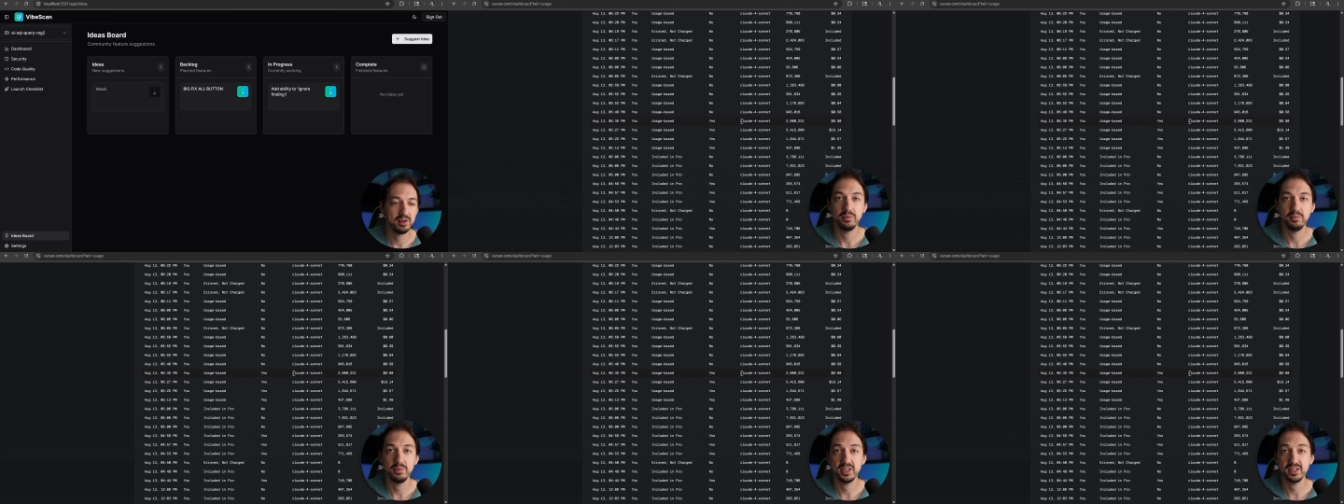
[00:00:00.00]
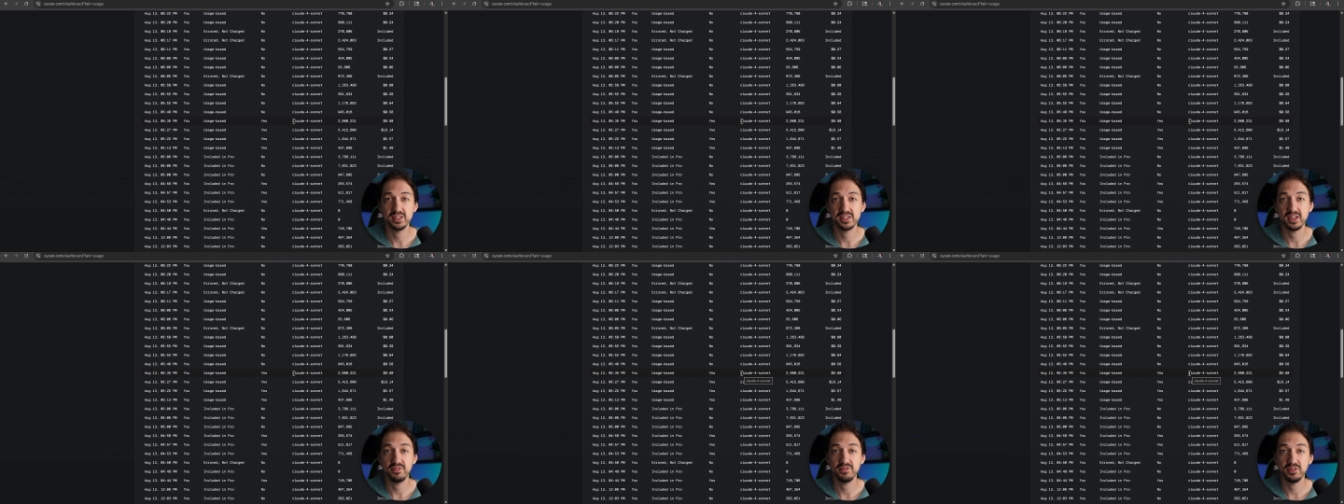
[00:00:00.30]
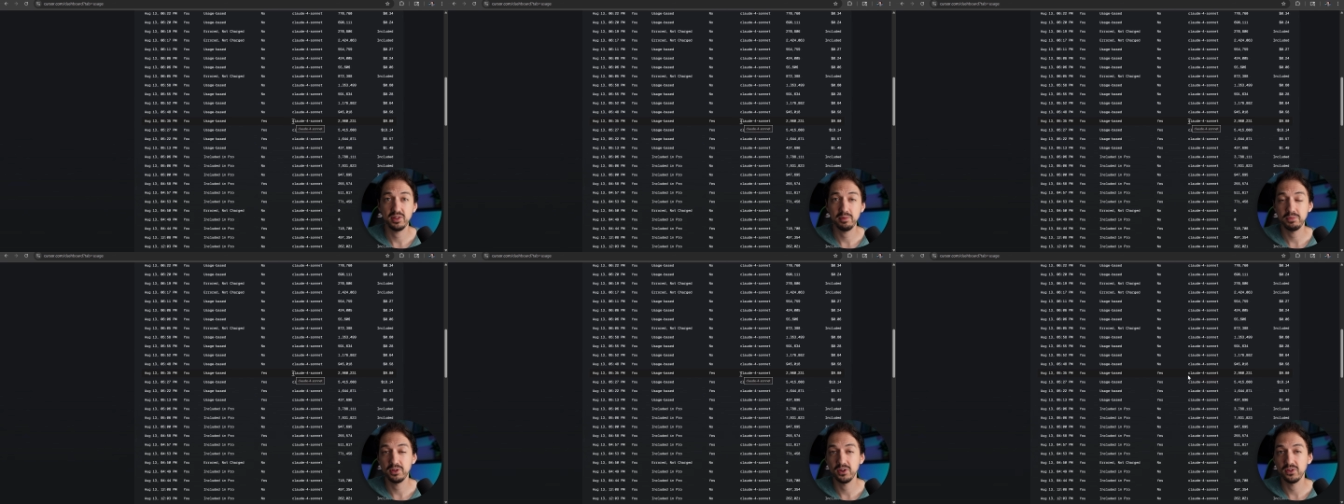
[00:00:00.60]
Because I
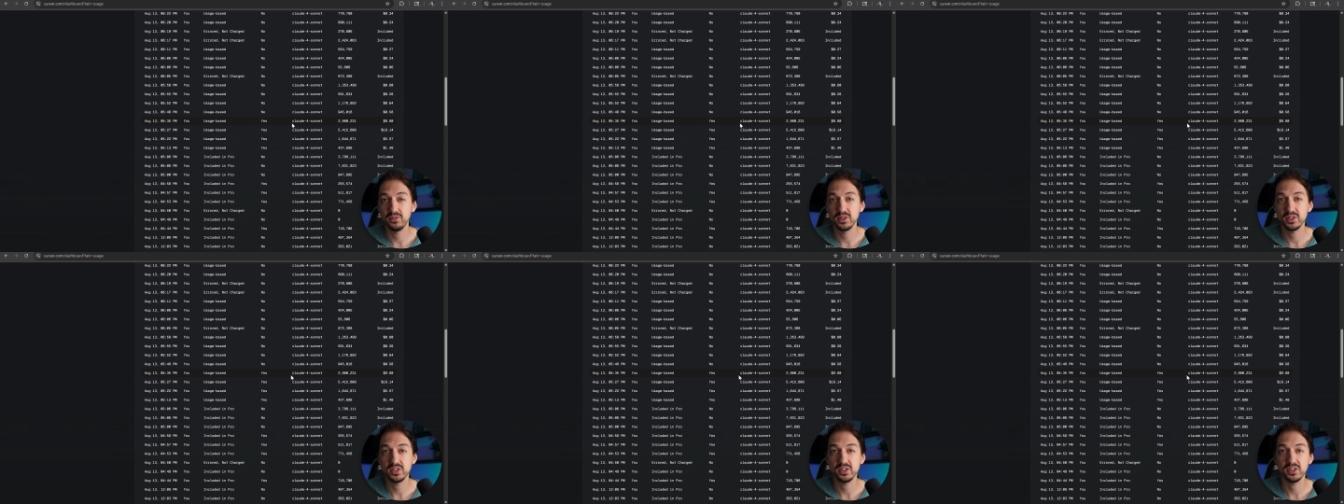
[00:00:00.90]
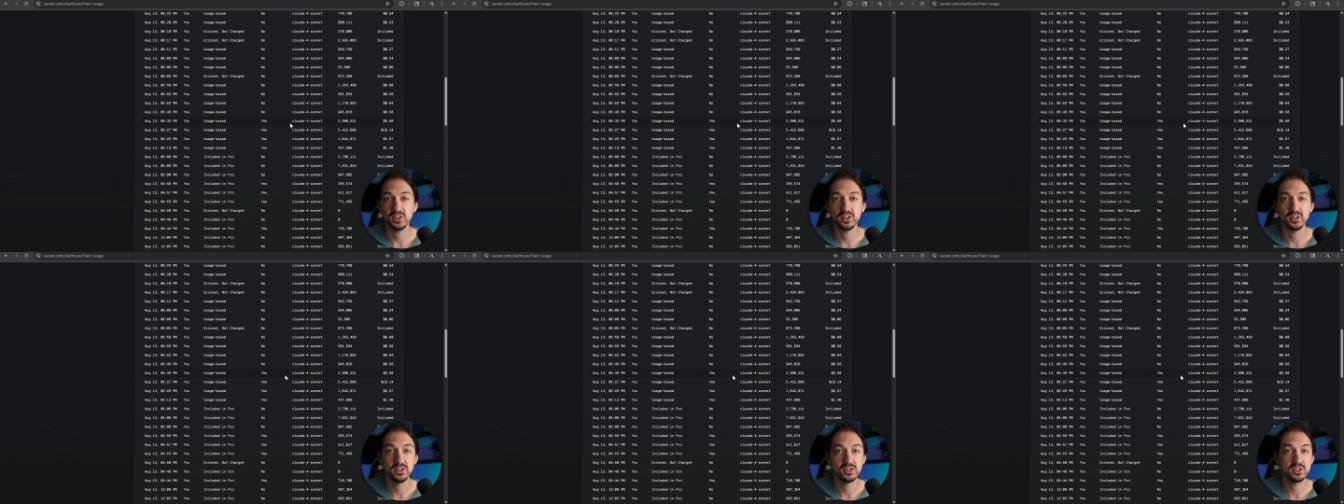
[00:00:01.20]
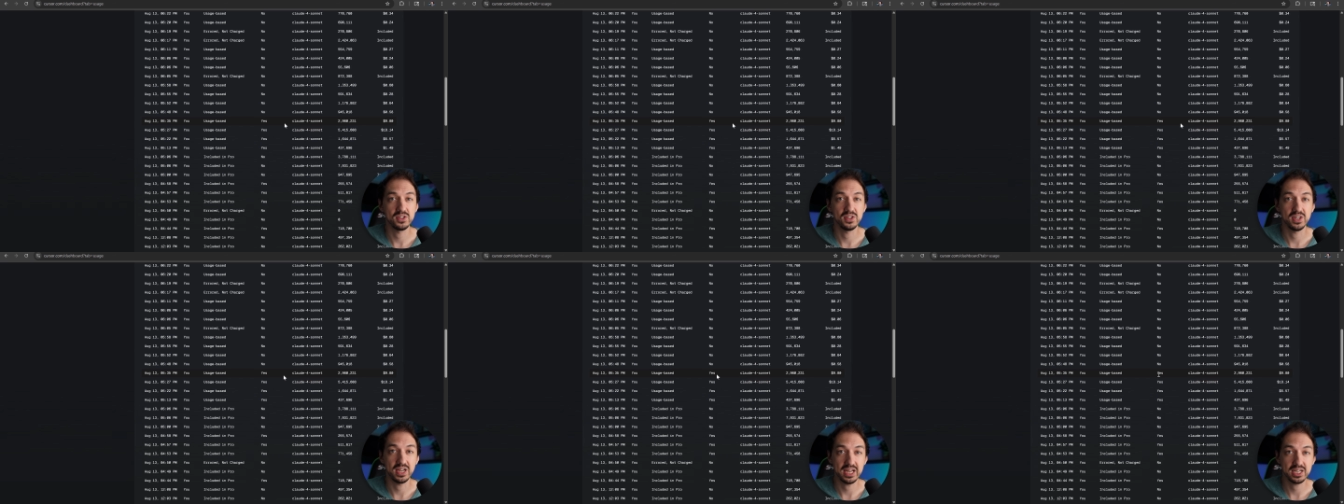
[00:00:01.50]
flipped over to the
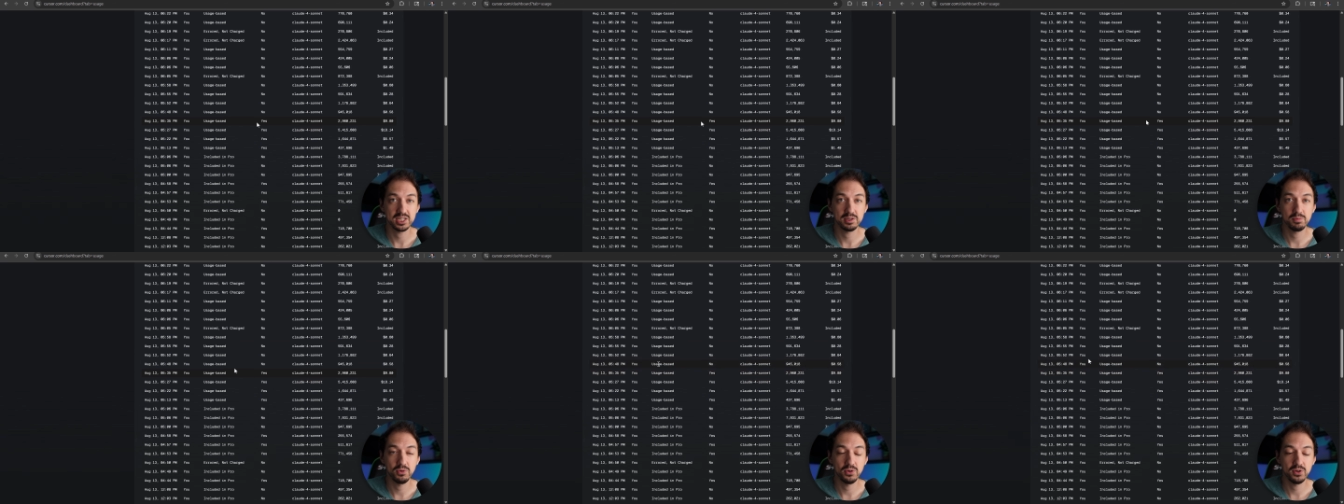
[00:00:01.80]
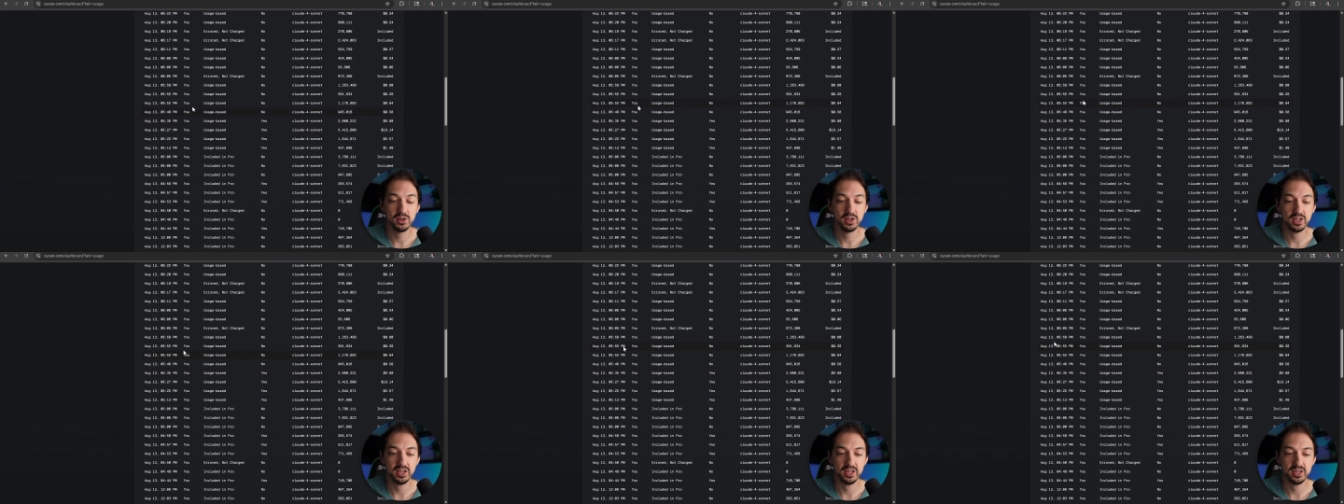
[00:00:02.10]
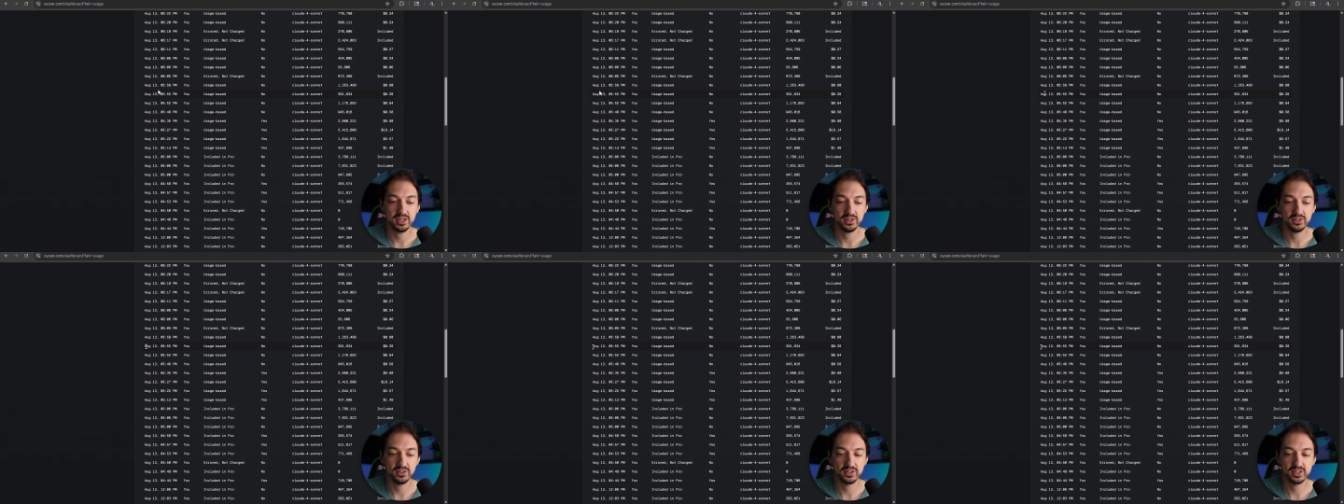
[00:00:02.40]
Cursor dashboard,
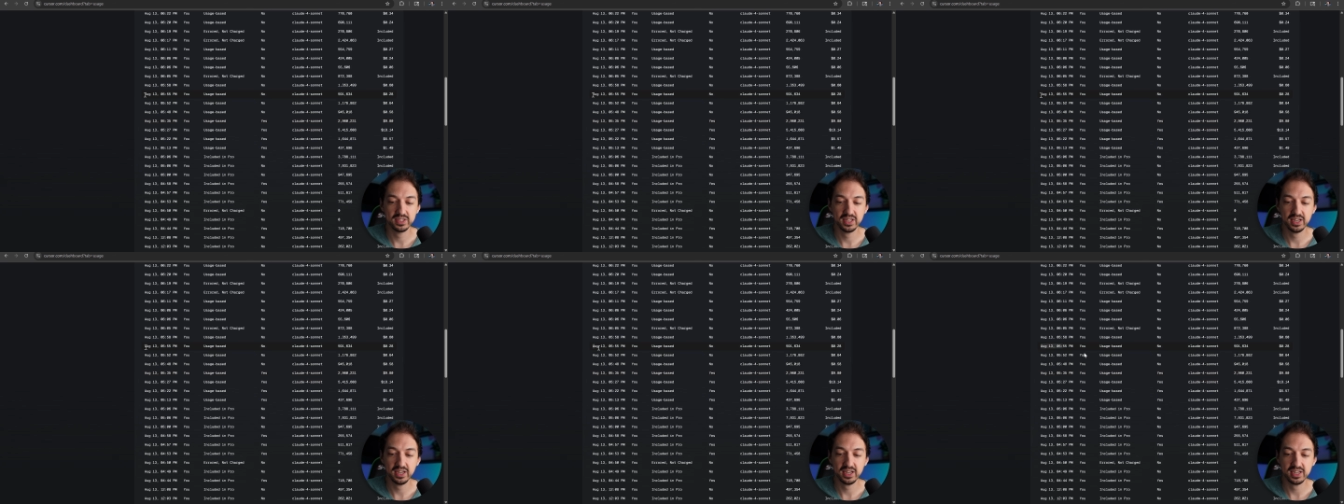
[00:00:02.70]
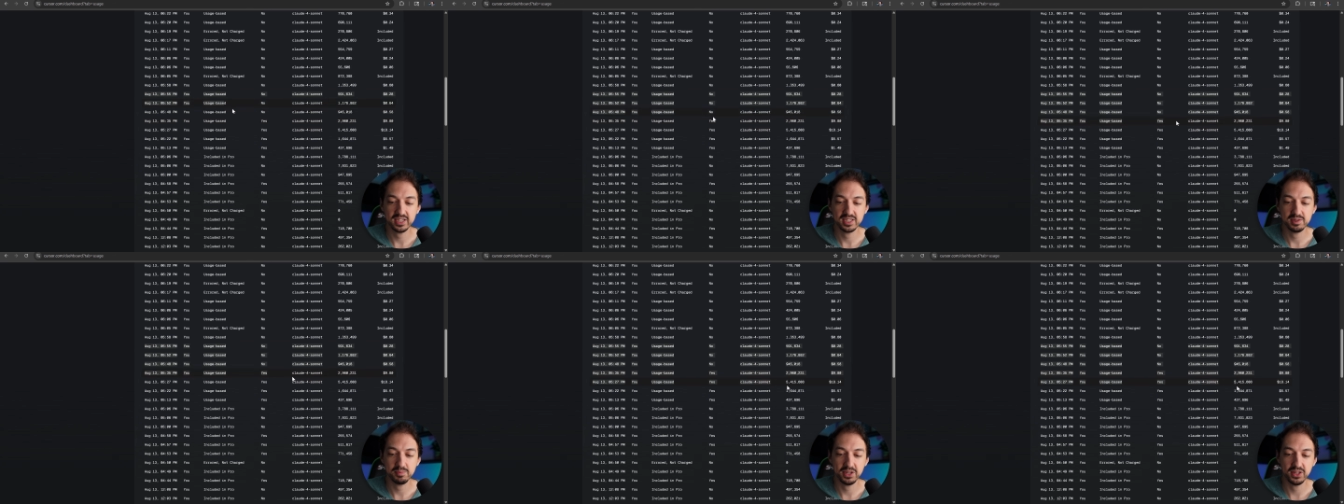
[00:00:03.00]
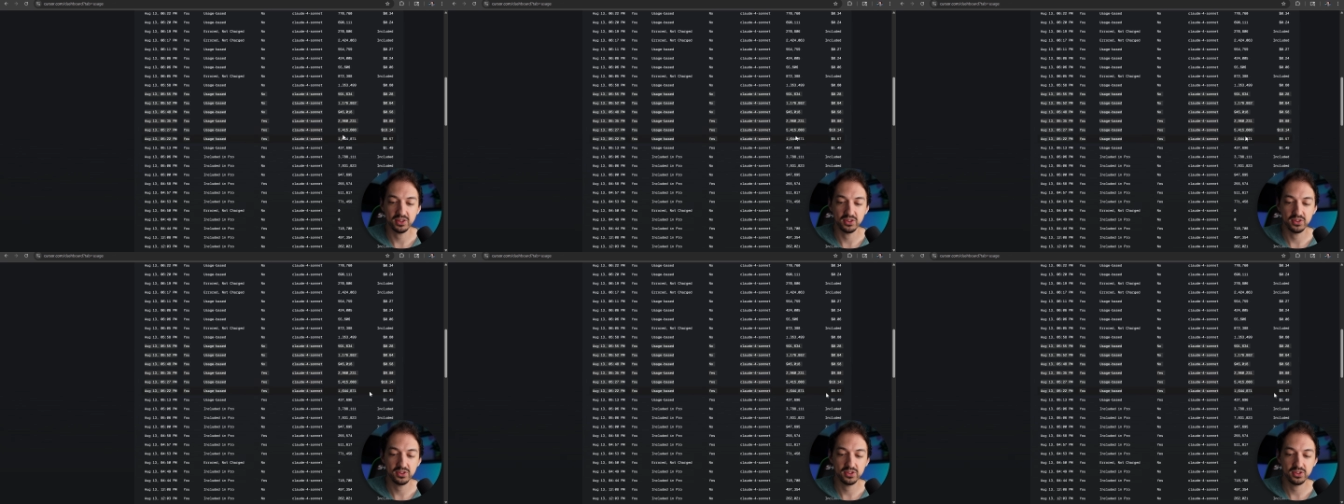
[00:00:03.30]
and it looks like I spent